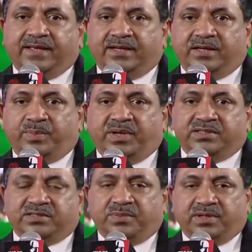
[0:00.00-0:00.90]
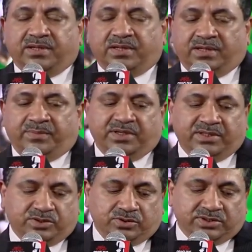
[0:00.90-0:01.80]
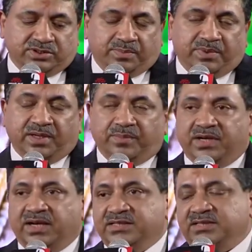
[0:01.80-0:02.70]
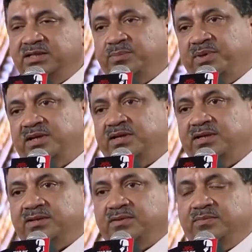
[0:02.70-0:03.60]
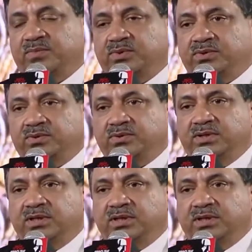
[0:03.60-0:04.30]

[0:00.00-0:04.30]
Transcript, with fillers: Independence, I mean, institutions are becoming less independent, more